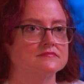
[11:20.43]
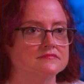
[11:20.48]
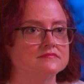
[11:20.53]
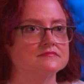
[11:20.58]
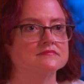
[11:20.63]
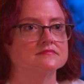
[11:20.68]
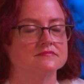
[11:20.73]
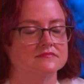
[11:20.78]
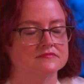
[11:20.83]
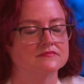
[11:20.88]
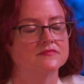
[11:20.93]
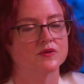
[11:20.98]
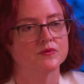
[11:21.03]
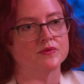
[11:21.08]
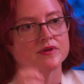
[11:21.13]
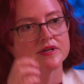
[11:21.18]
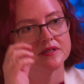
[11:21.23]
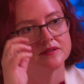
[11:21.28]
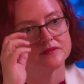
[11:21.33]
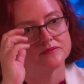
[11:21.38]
and rare,
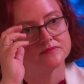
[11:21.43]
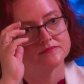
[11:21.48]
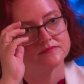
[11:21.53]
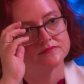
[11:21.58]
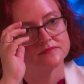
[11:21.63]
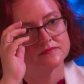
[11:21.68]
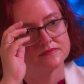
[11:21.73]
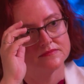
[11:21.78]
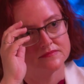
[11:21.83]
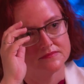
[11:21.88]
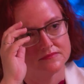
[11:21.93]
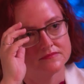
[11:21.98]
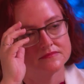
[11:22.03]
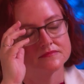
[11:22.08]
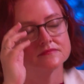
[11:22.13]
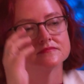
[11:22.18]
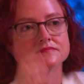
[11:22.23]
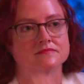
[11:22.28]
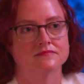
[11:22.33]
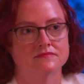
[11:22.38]
their anatomy on
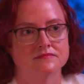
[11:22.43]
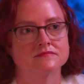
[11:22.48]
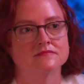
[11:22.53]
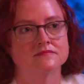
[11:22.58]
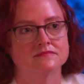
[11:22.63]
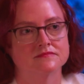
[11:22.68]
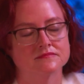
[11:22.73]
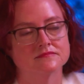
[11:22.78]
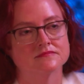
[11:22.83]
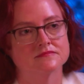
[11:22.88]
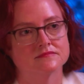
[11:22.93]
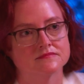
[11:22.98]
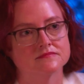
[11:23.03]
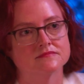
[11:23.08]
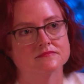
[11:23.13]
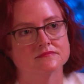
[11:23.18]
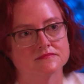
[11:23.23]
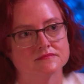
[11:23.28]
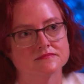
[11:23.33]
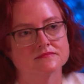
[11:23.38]
file.
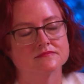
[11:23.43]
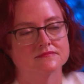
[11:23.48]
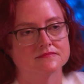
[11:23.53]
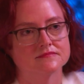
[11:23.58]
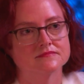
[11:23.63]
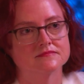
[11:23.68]
You know, there's a